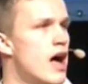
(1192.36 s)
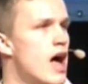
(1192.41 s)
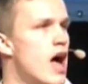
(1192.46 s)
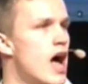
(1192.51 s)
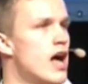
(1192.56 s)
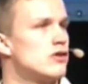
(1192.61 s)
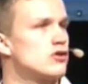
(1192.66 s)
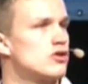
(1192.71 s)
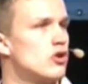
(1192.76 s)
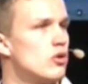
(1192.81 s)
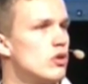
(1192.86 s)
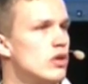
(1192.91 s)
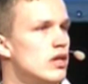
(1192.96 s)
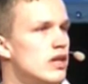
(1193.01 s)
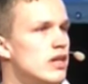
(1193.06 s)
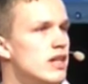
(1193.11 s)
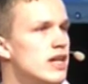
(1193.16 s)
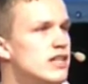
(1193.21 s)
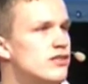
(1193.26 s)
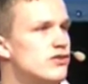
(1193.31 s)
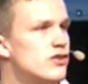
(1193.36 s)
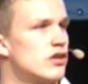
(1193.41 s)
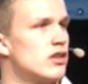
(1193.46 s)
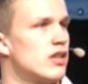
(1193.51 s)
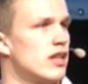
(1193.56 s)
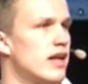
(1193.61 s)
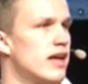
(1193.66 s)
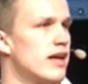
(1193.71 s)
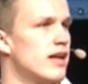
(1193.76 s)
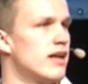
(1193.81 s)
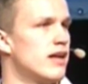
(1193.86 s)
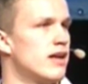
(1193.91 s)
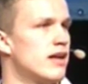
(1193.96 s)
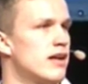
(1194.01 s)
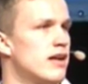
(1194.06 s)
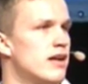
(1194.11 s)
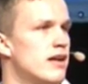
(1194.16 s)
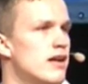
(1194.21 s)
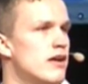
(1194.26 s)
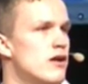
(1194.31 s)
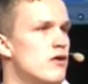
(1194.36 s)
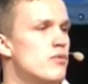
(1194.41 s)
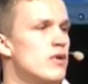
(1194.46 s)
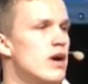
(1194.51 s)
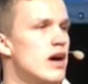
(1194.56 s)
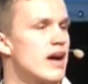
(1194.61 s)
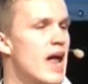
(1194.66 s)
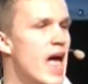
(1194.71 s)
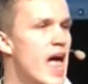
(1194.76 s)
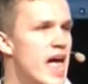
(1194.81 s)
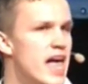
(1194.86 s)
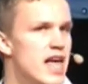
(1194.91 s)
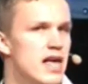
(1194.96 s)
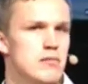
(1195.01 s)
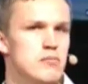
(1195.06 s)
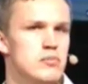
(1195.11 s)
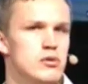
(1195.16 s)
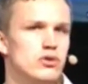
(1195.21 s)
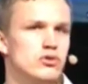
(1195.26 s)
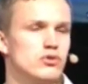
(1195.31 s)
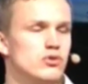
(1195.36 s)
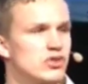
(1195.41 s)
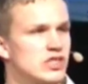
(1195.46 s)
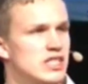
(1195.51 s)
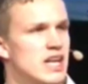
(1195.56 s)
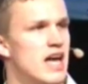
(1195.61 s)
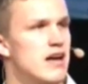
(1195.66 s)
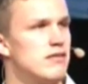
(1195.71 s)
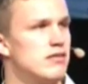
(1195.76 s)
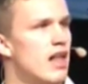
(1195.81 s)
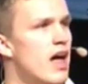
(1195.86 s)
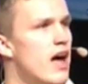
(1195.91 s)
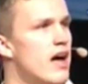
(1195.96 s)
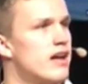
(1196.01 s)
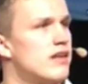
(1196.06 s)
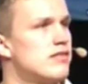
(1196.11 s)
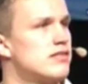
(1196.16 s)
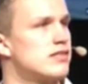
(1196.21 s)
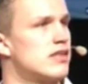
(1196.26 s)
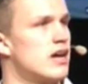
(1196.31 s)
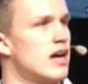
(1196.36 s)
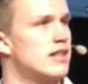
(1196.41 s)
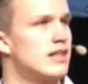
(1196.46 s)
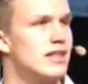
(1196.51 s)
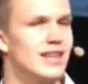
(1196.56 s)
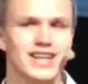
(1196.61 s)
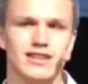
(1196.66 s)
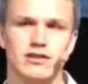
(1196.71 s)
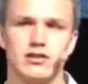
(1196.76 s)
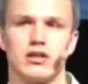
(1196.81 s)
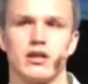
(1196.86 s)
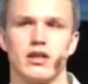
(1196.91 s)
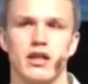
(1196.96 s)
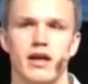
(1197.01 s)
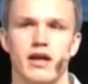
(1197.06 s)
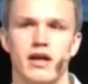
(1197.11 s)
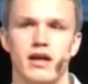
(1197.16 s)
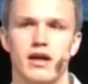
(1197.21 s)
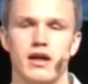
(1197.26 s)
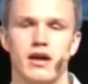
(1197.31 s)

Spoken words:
And so literally, we are able to save lives, right? Literally.